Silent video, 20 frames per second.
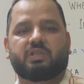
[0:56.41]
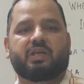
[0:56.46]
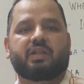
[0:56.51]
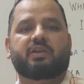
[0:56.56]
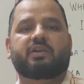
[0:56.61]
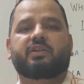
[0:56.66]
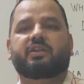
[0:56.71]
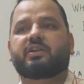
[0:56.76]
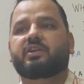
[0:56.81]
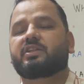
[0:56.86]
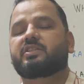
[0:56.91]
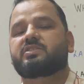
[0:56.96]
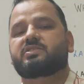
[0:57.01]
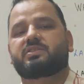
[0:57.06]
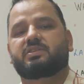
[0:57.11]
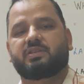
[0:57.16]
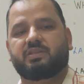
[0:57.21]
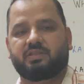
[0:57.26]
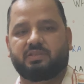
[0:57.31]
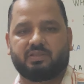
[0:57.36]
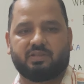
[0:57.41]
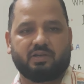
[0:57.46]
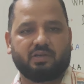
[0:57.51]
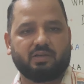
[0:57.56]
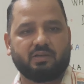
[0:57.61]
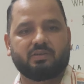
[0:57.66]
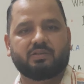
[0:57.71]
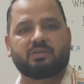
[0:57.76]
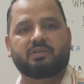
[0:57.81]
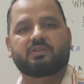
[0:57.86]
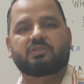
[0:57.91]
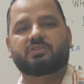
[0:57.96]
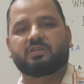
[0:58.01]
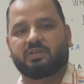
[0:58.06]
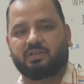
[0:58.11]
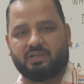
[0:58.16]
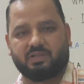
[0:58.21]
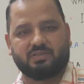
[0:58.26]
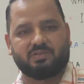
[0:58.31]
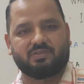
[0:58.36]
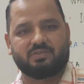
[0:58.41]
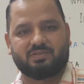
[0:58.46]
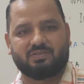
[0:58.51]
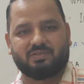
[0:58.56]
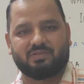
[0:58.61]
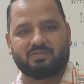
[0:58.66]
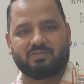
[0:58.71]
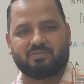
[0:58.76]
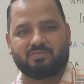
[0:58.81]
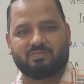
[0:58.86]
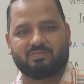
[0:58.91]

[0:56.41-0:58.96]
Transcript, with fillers: the redundancy in the sentence,